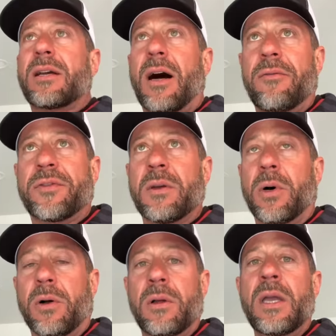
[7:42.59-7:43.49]

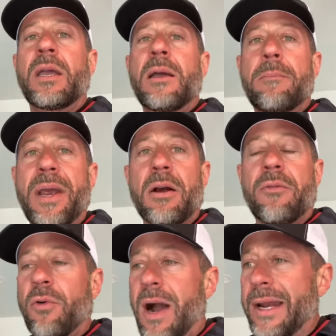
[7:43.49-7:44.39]
comfortable pair
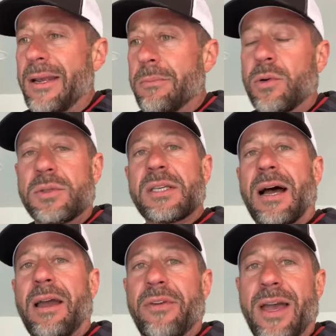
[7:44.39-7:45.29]
of riding boots
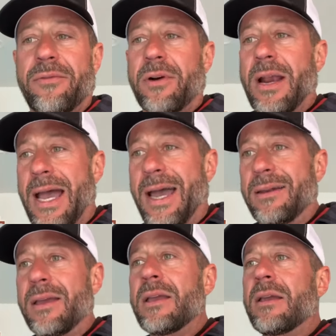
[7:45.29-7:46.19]
I've ever
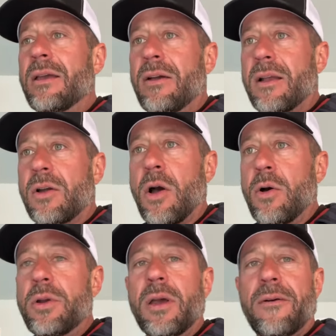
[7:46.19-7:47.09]
had.
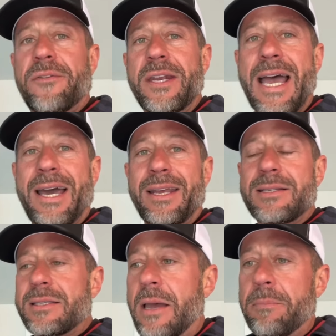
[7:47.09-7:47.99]
Code
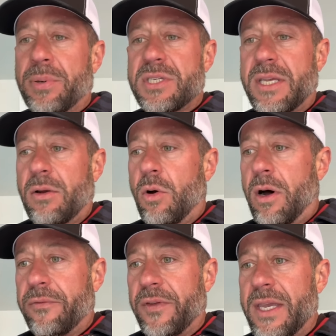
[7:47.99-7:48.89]
Fanatics, ten percent
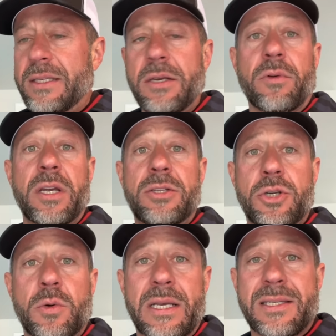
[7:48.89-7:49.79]
off, Indy Ridge
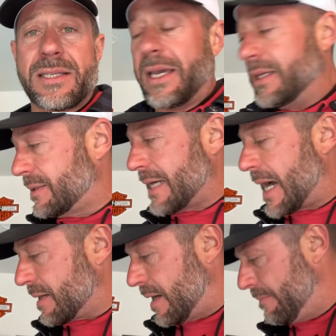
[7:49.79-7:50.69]
U S A
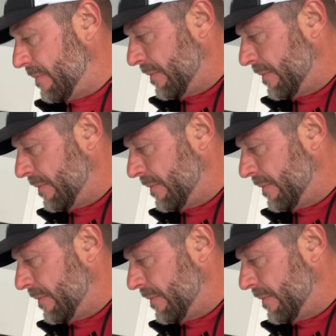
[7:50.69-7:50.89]
dot com.